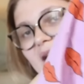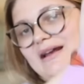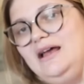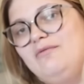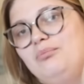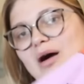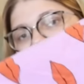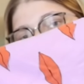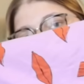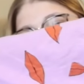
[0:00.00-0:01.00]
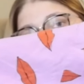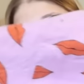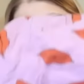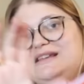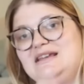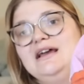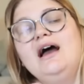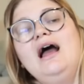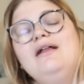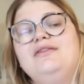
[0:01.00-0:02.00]
kind of boxy tee
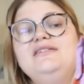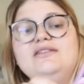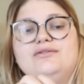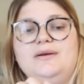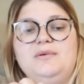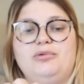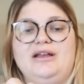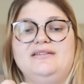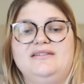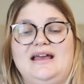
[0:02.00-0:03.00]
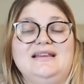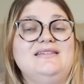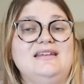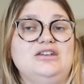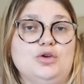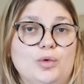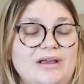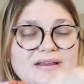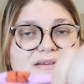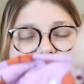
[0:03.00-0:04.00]
this is from the brand Silence and
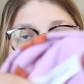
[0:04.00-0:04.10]
Noise,